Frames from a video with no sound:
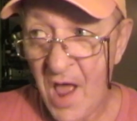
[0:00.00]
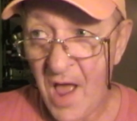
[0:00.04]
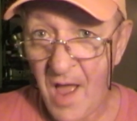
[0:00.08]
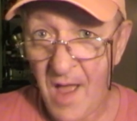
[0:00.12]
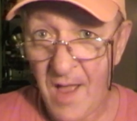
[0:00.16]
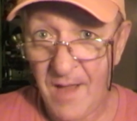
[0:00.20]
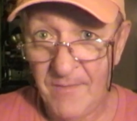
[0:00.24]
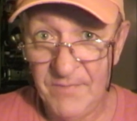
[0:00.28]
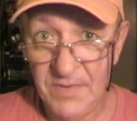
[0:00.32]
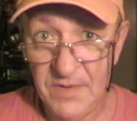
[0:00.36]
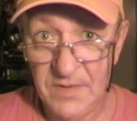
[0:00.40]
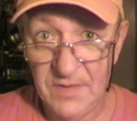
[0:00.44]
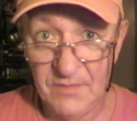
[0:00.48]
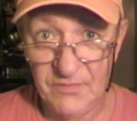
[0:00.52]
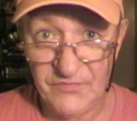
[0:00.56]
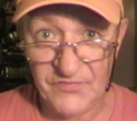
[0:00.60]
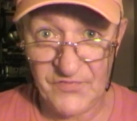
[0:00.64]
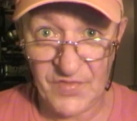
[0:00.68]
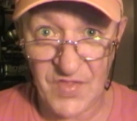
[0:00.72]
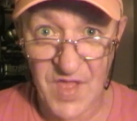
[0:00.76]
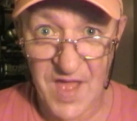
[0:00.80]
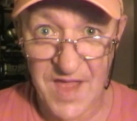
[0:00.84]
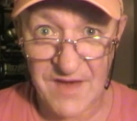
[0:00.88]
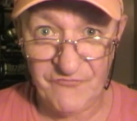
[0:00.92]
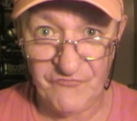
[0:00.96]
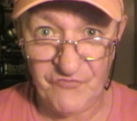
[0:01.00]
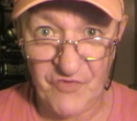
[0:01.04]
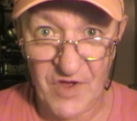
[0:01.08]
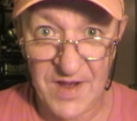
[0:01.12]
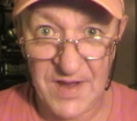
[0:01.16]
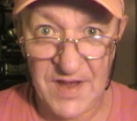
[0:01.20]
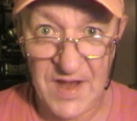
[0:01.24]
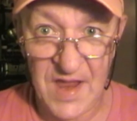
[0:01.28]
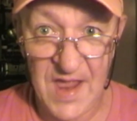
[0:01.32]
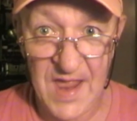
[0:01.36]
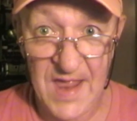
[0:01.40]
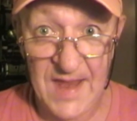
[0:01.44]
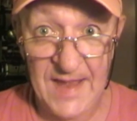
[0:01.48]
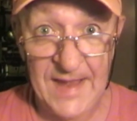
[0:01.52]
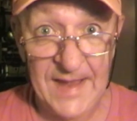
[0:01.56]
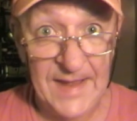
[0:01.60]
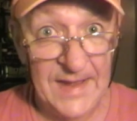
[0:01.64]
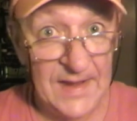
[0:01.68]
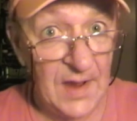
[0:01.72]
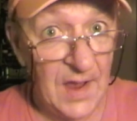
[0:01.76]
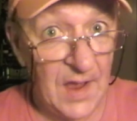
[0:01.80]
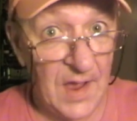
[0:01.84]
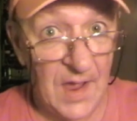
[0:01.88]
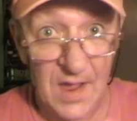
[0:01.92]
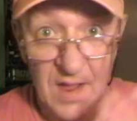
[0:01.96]
It was a lot of fun,
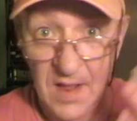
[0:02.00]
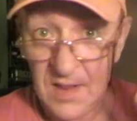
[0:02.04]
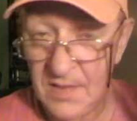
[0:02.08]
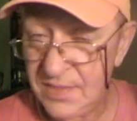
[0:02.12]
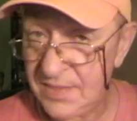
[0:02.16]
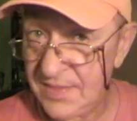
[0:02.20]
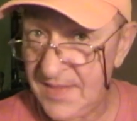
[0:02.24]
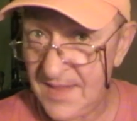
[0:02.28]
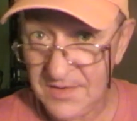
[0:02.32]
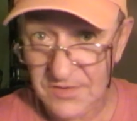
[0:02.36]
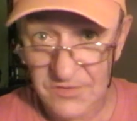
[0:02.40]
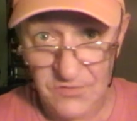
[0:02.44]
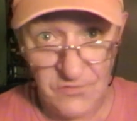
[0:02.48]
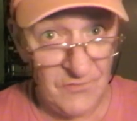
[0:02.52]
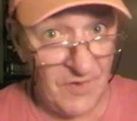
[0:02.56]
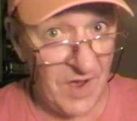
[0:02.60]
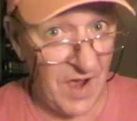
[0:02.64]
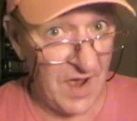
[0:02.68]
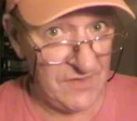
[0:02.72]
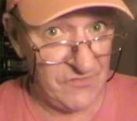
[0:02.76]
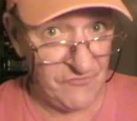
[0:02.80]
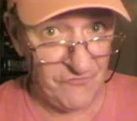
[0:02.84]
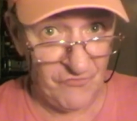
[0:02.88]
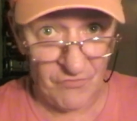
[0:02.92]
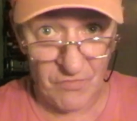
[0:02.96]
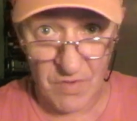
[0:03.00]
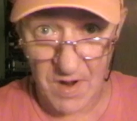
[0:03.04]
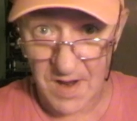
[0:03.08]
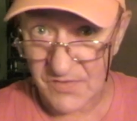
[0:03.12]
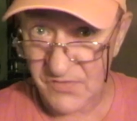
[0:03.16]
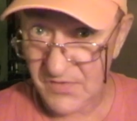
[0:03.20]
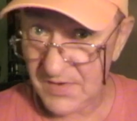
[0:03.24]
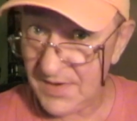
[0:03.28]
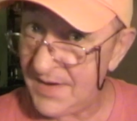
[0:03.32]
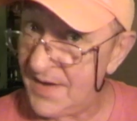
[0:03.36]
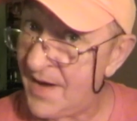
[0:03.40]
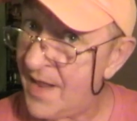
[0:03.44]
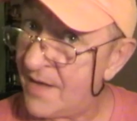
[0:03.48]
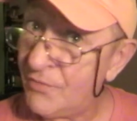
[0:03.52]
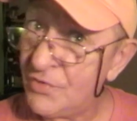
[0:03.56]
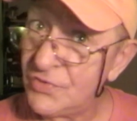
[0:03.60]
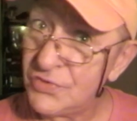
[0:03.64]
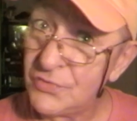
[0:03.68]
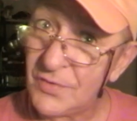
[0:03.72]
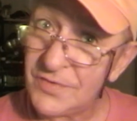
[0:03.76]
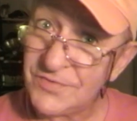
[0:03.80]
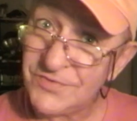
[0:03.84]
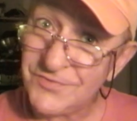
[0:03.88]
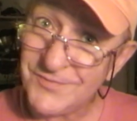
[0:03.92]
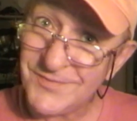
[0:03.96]
and thank you guys for watching, and I will
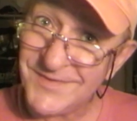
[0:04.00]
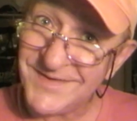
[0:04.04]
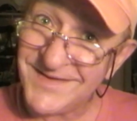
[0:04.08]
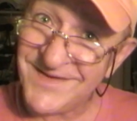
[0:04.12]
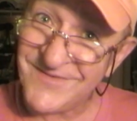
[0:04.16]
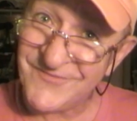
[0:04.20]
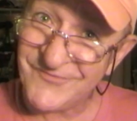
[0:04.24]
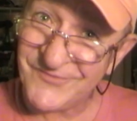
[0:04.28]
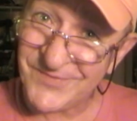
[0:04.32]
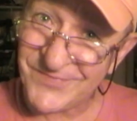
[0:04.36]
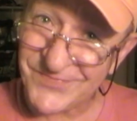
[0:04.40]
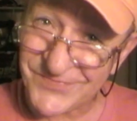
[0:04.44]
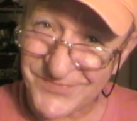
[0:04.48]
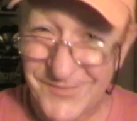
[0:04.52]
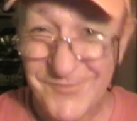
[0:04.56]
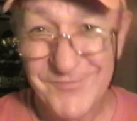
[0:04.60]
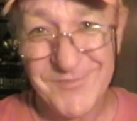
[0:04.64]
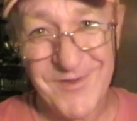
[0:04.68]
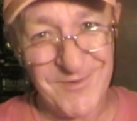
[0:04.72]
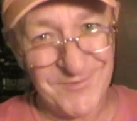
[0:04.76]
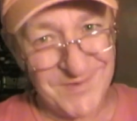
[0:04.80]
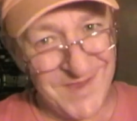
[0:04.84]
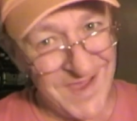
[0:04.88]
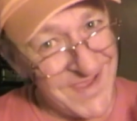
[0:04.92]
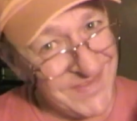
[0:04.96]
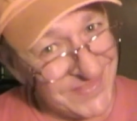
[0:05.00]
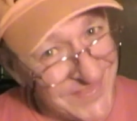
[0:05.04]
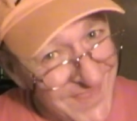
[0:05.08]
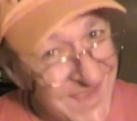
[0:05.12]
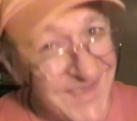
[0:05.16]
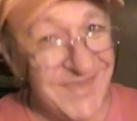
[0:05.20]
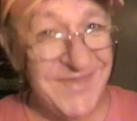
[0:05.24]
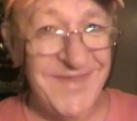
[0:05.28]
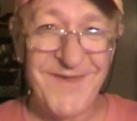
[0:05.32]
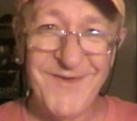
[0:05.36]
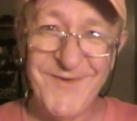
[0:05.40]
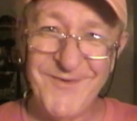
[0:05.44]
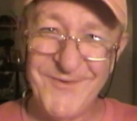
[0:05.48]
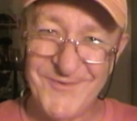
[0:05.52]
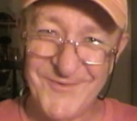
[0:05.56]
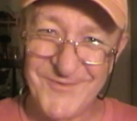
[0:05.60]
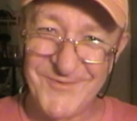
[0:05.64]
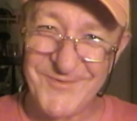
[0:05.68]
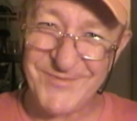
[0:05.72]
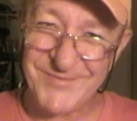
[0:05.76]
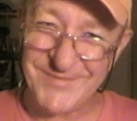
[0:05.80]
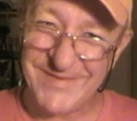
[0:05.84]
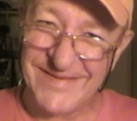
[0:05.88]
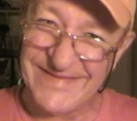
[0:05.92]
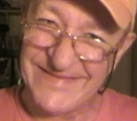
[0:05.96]
talk to you again real soon, okay? Thank
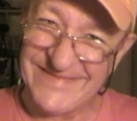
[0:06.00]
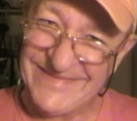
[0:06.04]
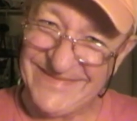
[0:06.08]
you!